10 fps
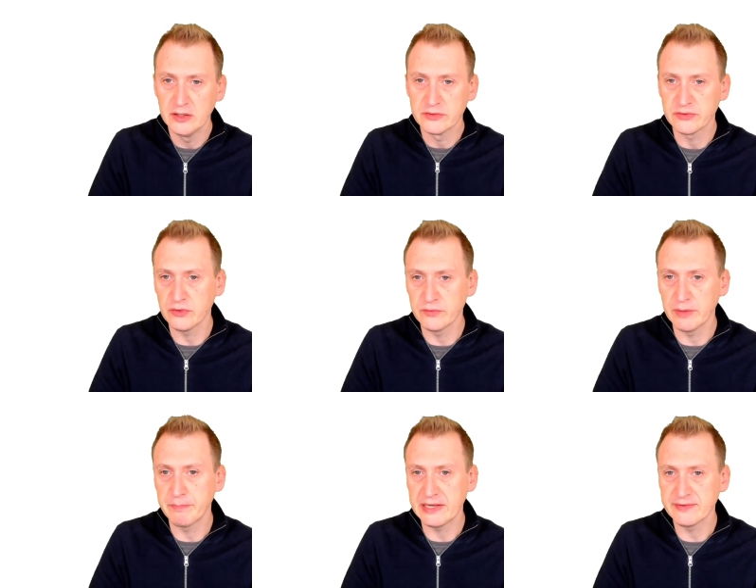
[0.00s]
So we're
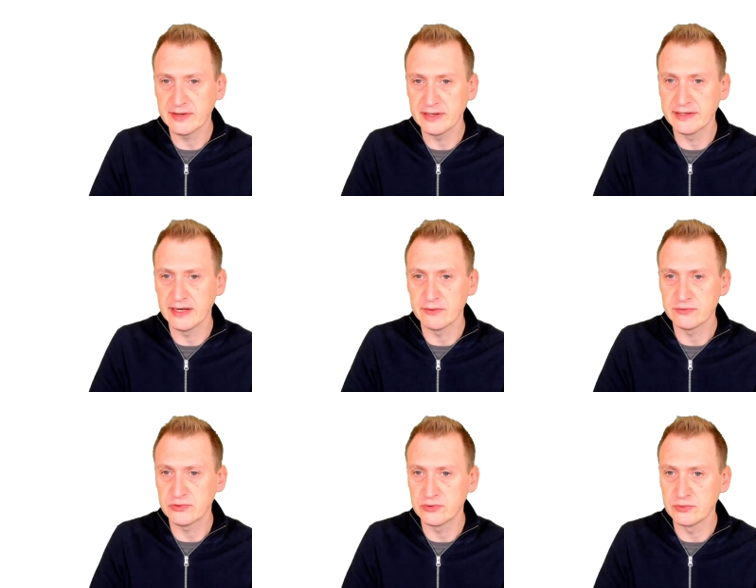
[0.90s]
basically down
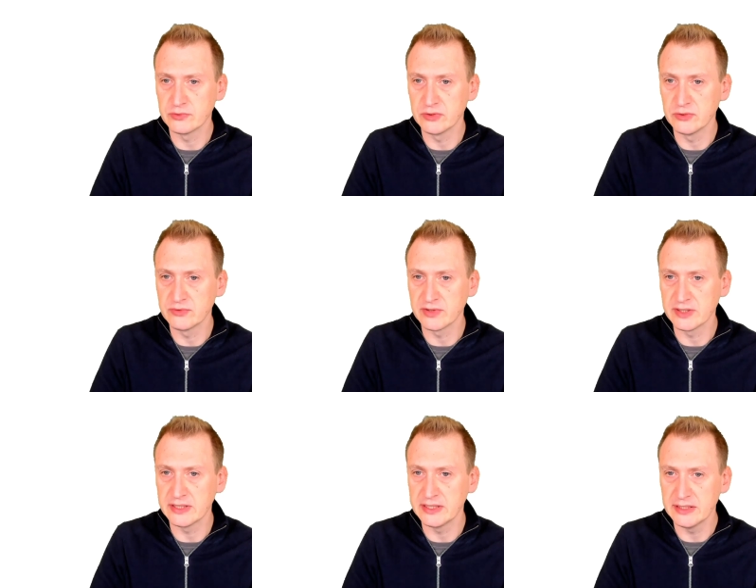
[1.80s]
to using
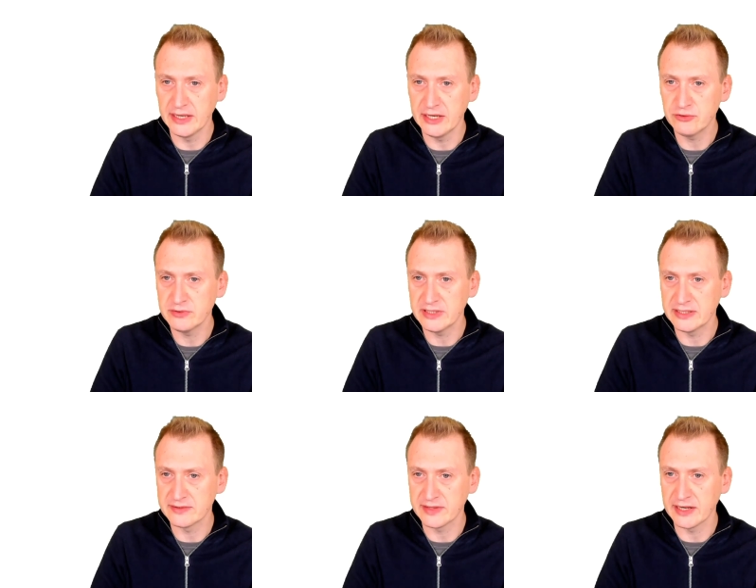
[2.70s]
the agent in
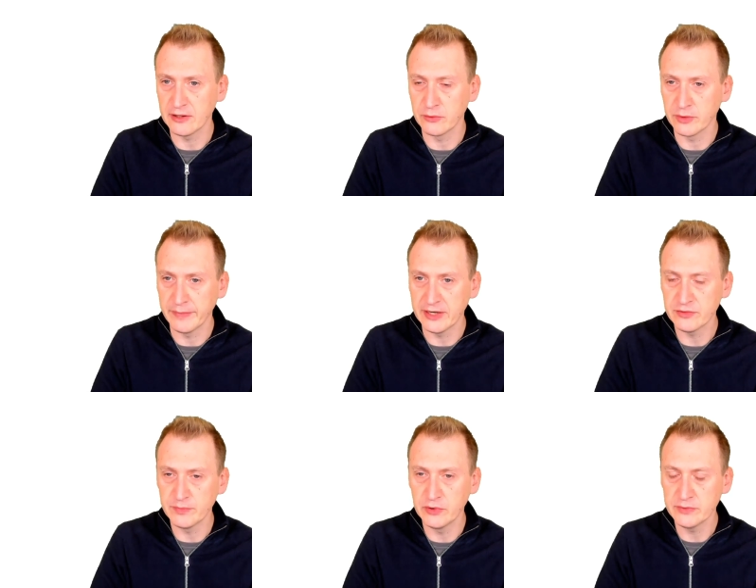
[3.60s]
standalone or
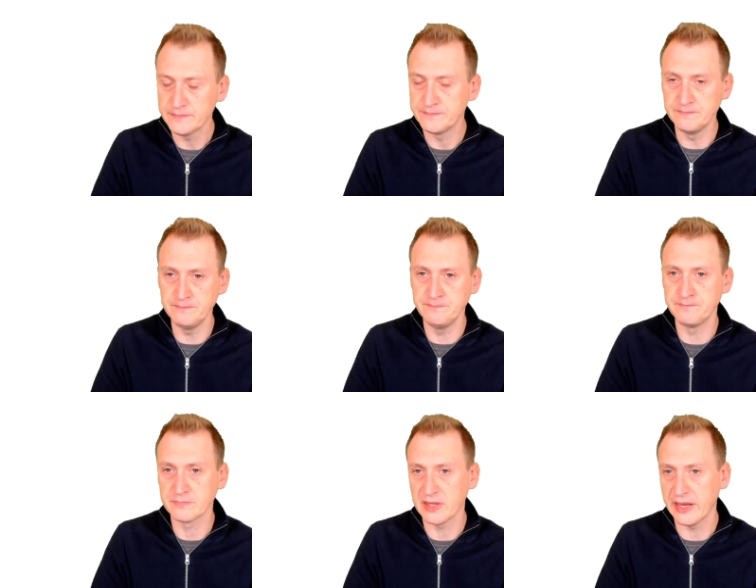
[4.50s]
managed mode.
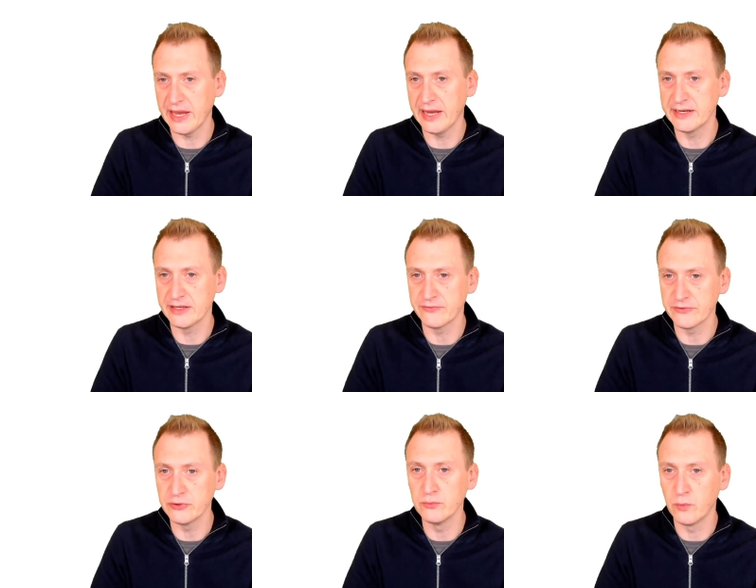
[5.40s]
And if
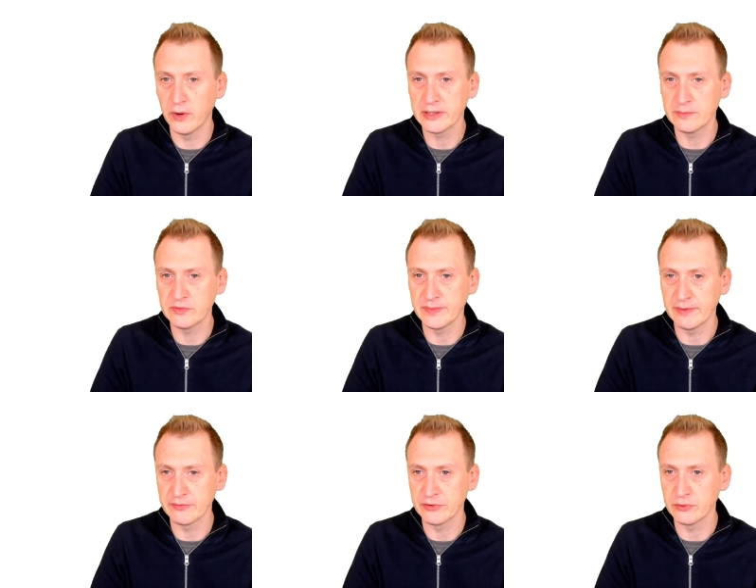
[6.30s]
you want them to be
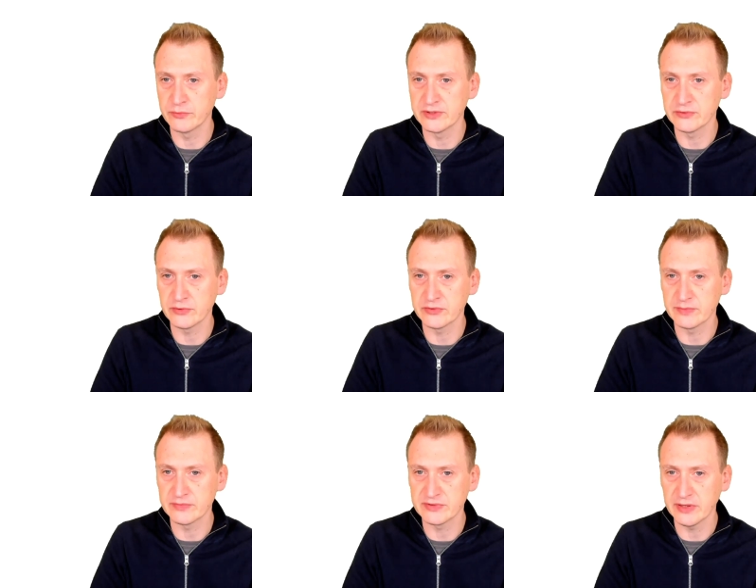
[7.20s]
able to do restores
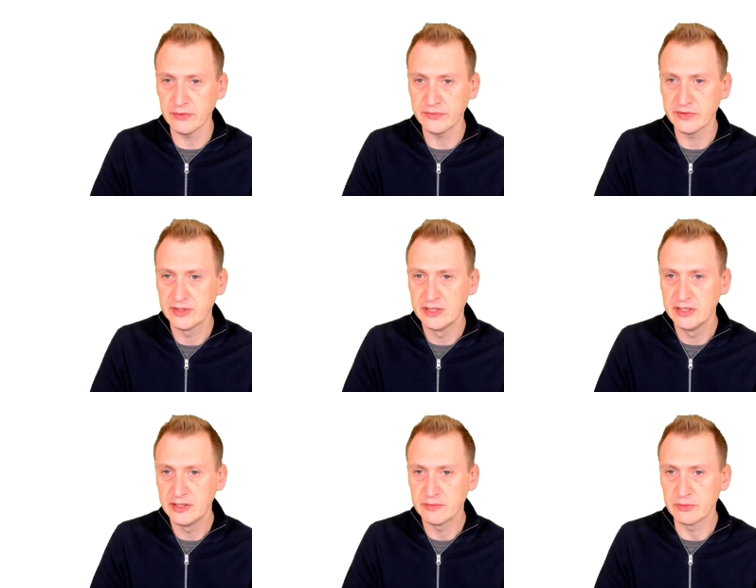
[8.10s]
themselves,
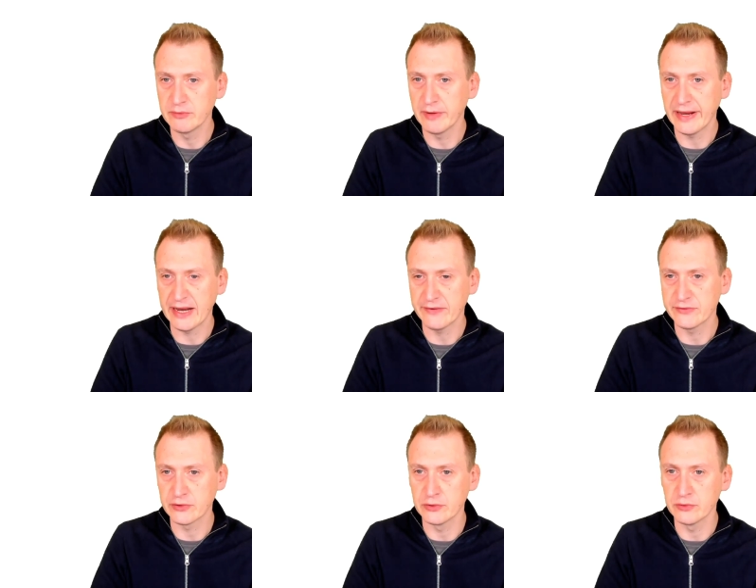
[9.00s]
we will have to
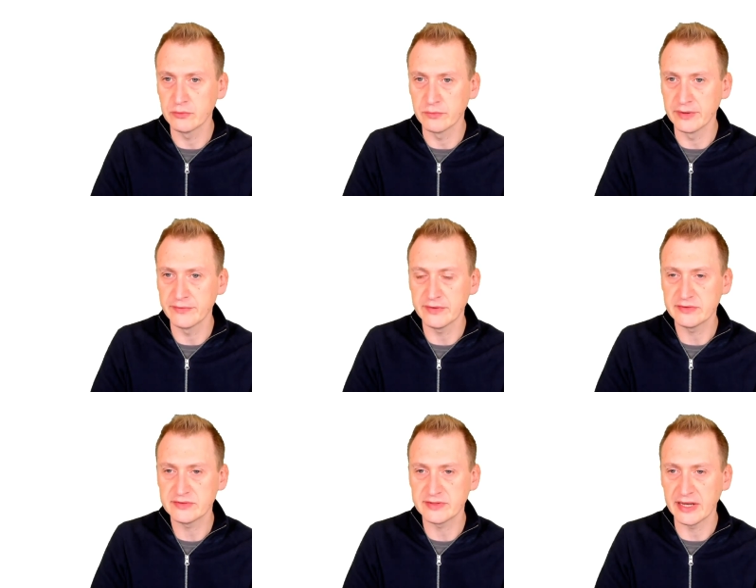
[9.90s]
go with
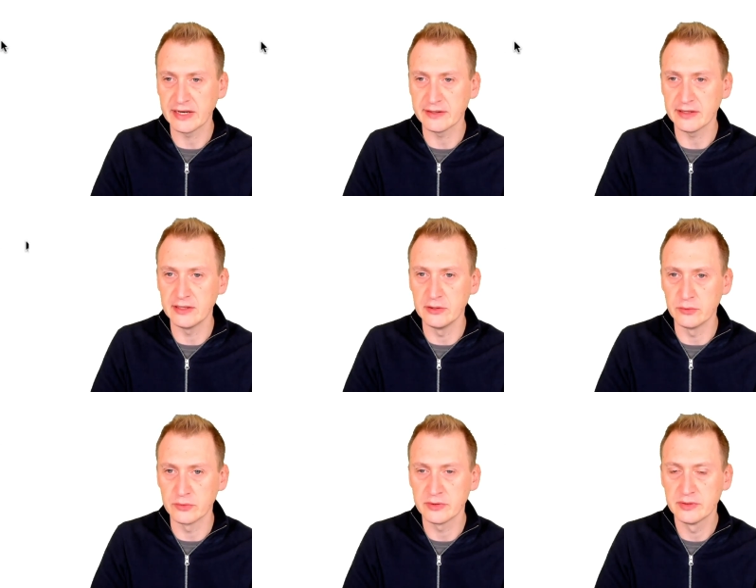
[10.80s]
standalone